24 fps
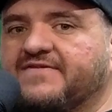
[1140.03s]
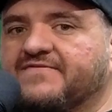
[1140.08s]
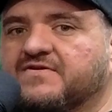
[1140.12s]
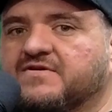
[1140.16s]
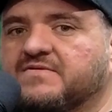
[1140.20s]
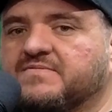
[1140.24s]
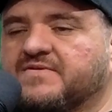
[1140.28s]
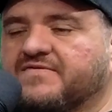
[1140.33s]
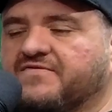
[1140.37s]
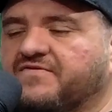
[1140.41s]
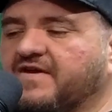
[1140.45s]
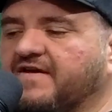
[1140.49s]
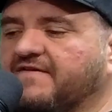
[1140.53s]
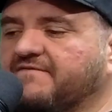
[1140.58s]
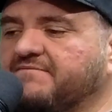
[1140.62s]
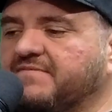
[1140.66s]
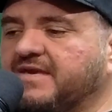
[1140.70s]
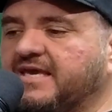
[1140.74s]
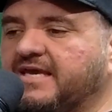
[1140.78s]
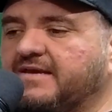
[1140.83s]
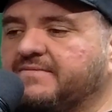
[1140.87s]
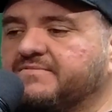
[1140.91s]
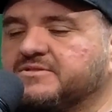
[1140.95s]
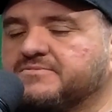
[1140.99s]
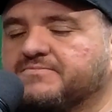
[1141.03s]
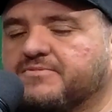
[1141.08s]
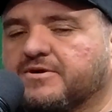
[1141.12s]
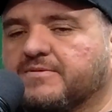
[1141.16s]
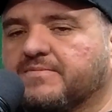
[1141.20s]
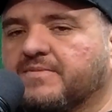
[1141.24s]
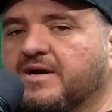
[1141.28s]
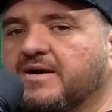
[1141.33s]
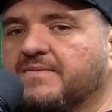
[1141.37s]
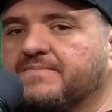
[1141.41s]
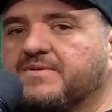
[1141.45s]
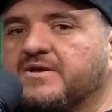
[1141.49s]
them. If you have memes, put
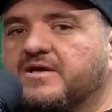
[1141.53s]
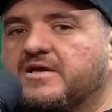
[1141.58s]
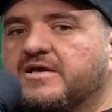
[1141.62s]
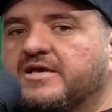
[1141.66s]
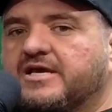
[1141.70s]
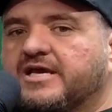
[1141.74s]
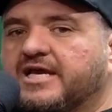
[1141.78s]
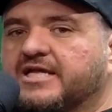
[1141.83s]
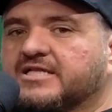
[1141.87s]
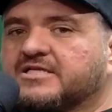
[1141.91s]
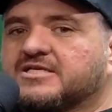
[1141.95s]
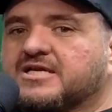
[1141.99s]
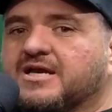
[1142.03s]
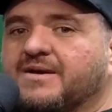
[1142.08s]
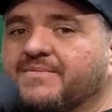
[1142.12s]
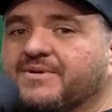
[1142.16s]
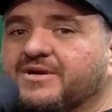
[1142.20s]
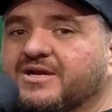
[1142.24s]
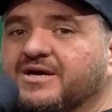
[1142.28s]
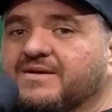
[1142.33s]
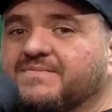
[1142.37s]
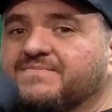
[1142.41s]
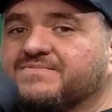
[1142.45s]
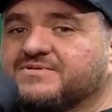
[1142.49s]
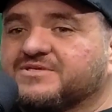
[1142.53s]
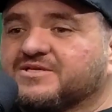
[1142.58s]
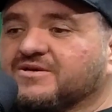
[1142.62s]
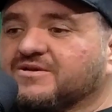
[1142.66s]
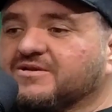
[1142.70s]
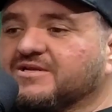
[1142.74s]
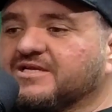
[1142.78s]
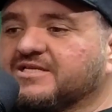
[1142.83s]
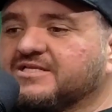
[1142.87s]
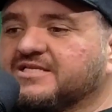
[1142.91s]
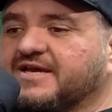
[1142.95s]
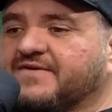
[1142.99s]
them up. It's coming up, so
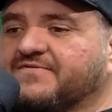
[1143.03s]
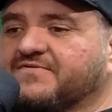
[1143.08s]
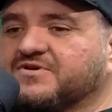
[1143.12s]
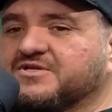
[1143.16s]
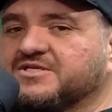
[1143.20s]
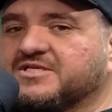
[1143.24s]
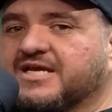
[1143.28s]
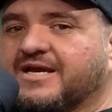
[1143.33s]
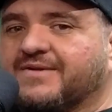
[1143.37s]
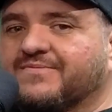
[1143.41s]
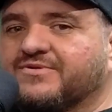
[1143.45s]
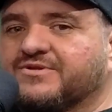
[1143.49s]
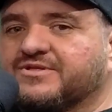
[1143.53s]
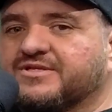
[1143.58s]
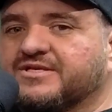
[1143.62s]
let's have a good time with